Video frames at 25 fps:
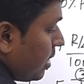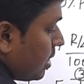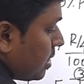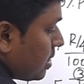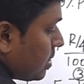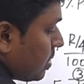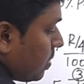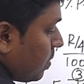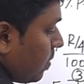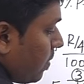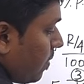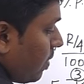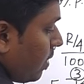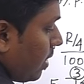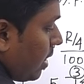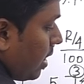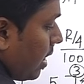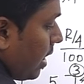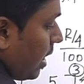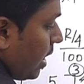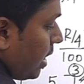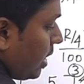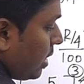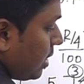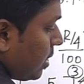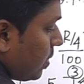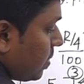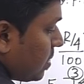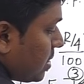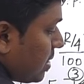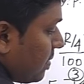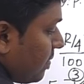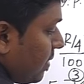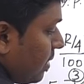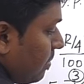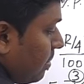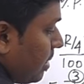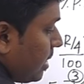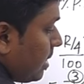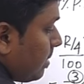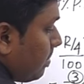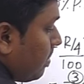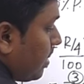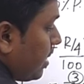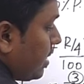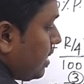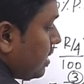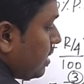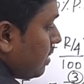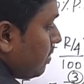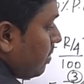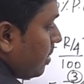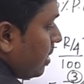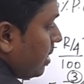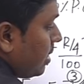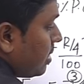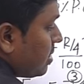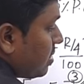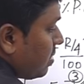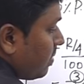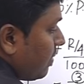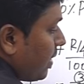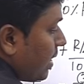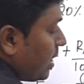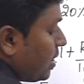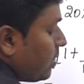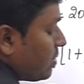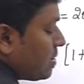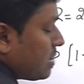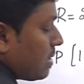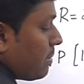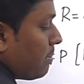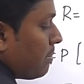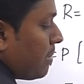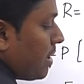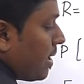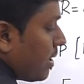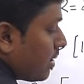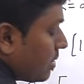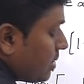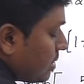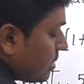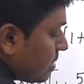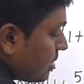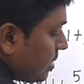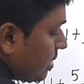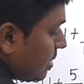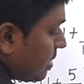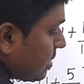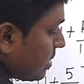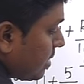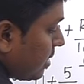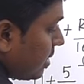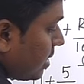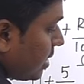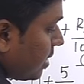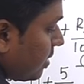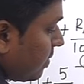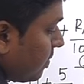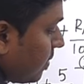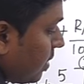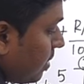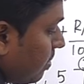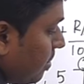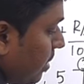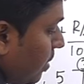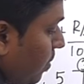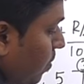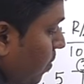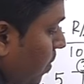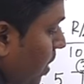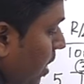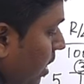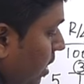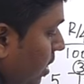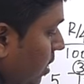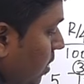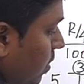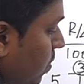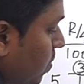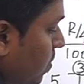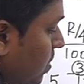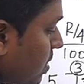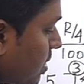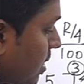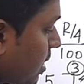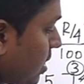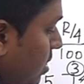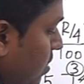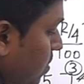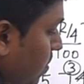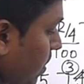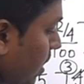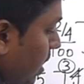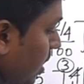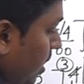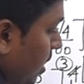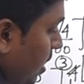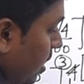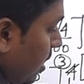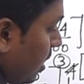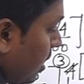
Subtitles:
So 8000 will be the principal. So when you subtract this, the resultant will be 1261.